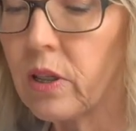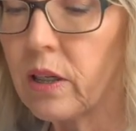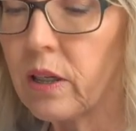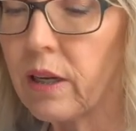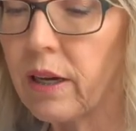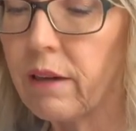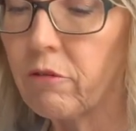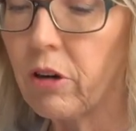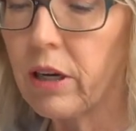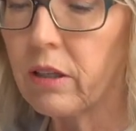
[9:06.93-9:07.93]
and I have
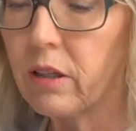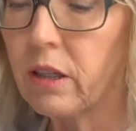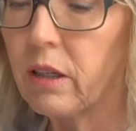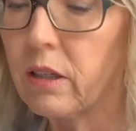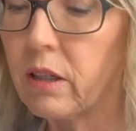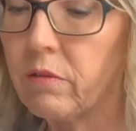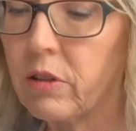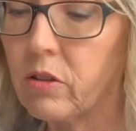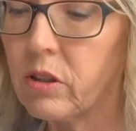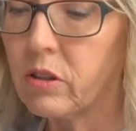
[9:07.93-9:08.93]
cracked the end of
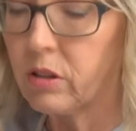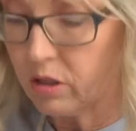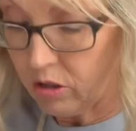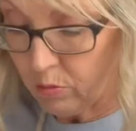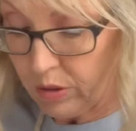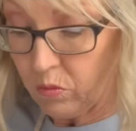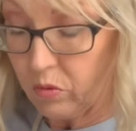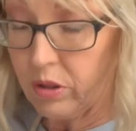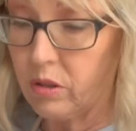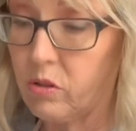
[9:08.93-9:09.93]
it just a little bit
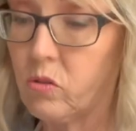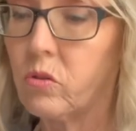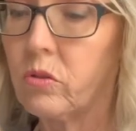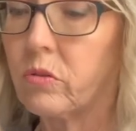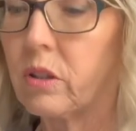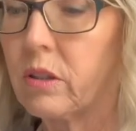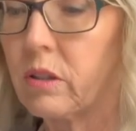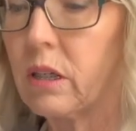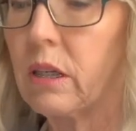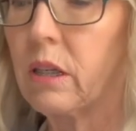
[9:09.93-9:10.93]
with this tool,
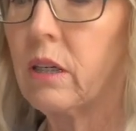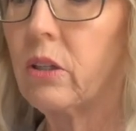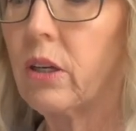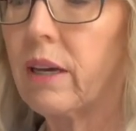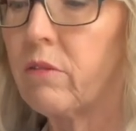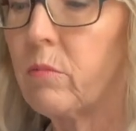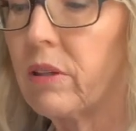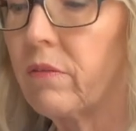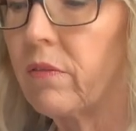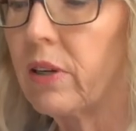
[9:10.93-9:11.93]
because you have to be
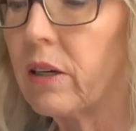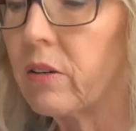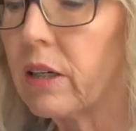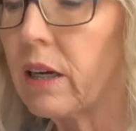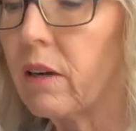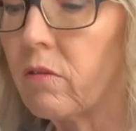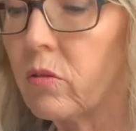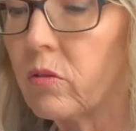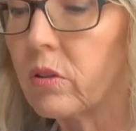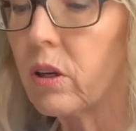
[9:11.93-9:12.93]
very
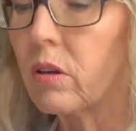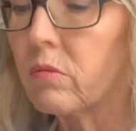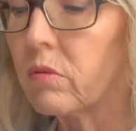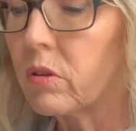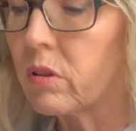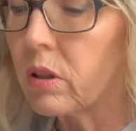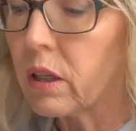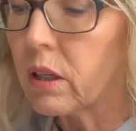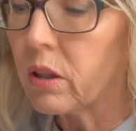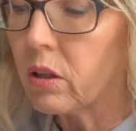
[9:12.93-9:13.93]
careful and
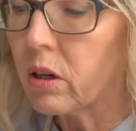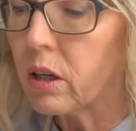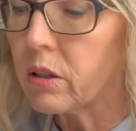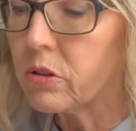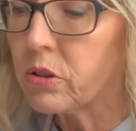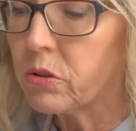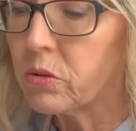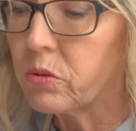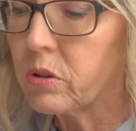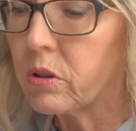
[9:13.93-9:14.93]
not to